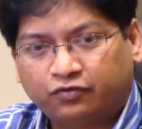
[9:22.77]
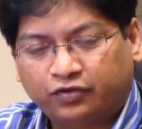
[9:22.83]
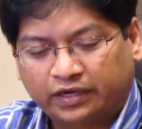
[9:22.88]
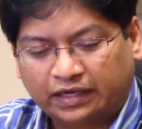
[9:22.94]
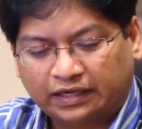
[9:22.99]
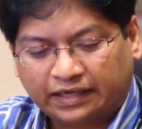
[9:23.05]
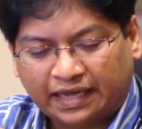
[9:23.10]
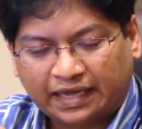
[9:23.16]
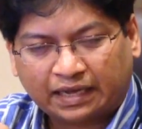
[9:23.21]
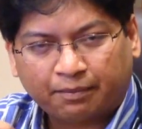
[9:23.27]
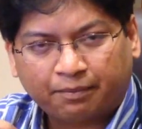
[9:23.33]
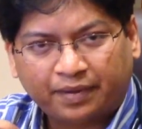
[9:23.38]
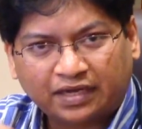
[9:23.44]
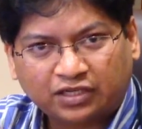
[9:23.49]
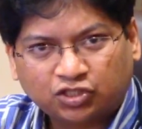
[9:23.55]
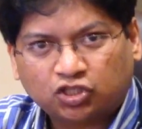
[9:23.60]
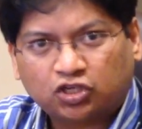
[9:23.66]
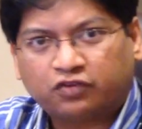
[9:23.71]
We can take a
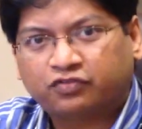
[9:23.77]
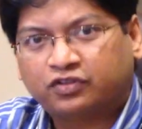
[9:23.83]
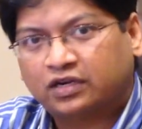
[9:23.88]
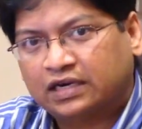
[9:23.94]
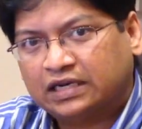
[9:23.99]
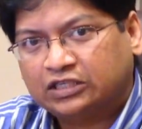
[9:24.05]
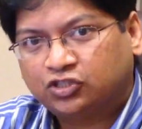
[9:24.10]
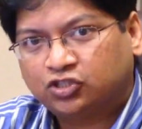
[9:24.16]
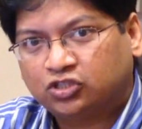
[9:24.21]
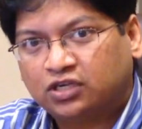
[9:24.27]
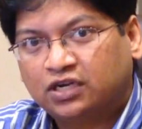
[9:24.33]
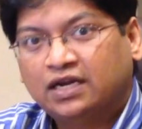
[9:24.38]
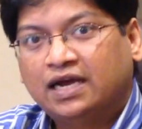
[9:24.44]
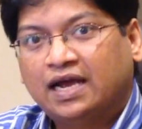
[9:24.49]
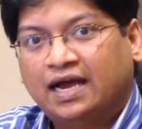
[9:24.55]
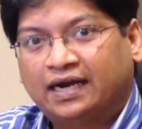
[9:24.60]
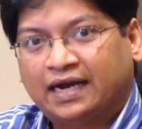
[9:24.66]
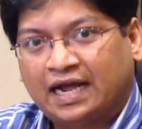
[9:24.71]
picture of that lesion,
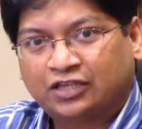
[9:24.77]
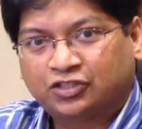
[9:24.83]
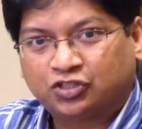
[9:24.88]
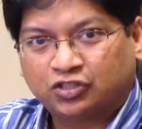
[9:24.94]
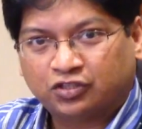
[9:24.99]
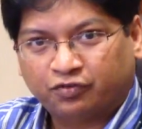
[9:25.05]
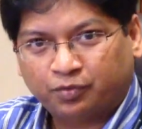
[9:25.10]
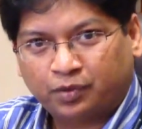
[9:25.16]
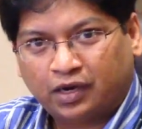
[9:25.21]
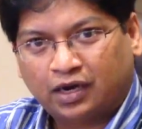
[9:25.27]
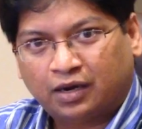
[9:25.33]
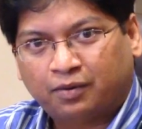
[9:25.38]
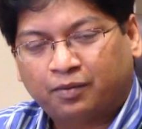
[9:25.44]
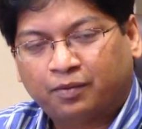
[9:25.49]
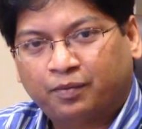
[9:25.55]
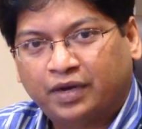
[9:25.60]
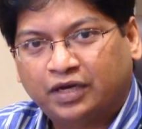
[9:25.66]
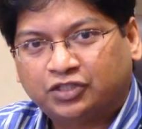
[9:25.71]
attach to the
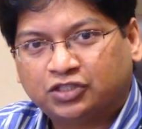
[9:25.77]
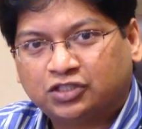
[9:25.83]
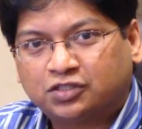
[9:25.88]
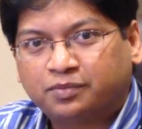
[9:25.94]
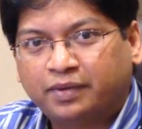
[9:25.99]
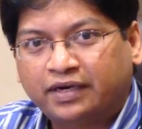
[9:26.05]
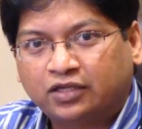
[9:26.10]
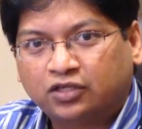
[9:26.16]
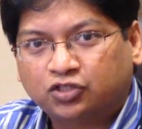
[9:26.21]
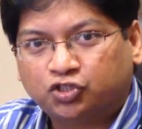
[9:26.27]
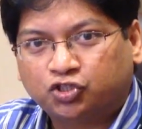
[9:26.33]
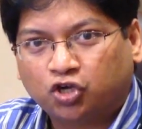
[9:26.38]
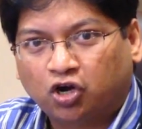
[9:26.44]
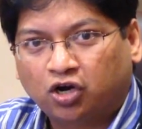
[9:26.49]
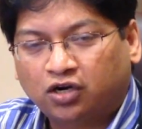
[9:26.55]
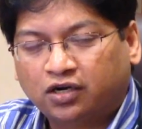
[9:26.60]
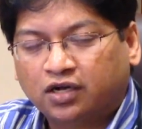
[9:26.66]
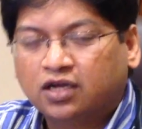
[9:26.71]
patient's medical
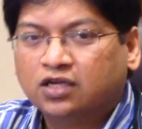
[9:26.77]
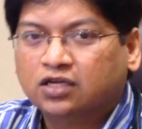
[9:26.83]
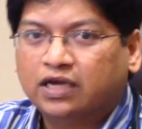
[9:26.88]
chart,